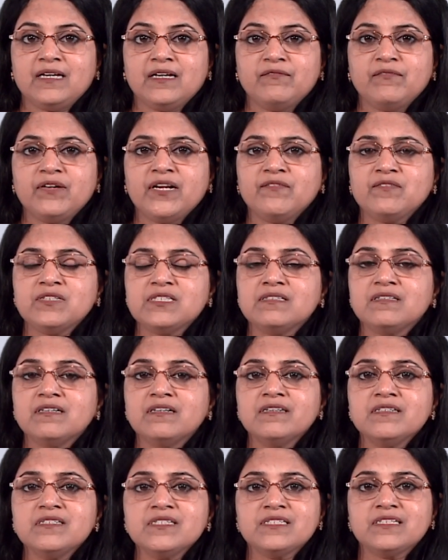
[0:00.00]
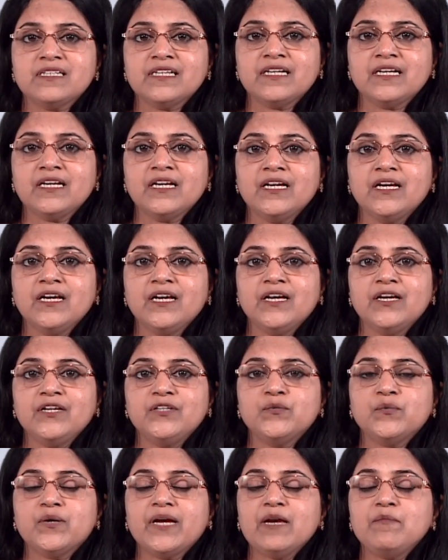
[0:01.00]
When I was thirsty,
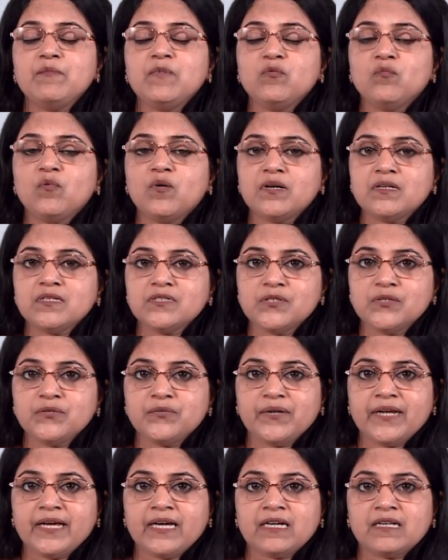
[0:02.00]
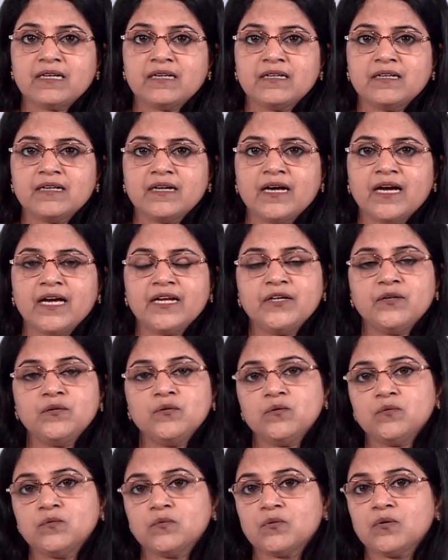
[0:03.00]
you gave me water to drink." And you
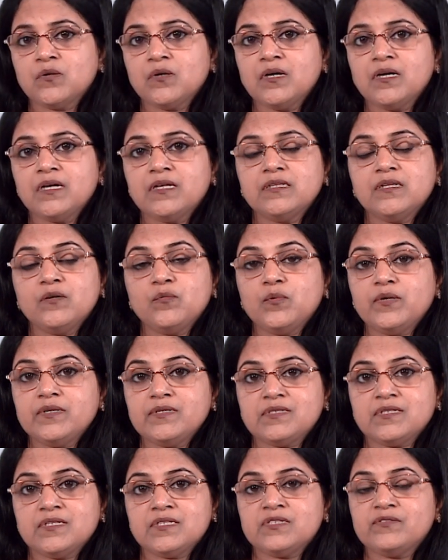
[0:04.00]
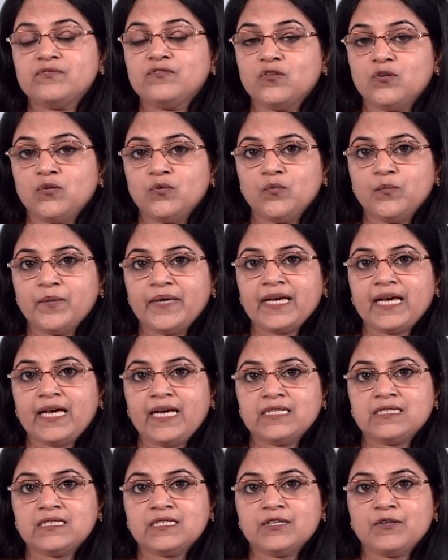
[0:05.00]
know the verses following
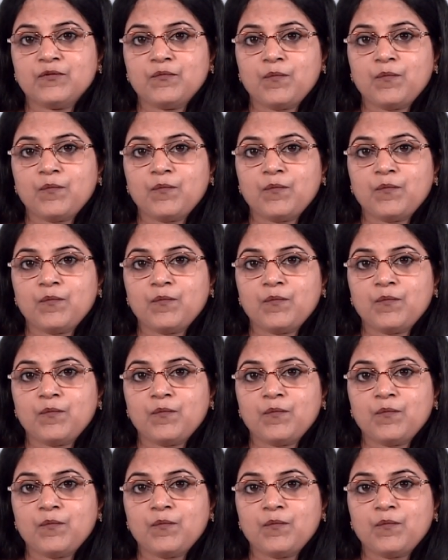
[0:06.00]
it.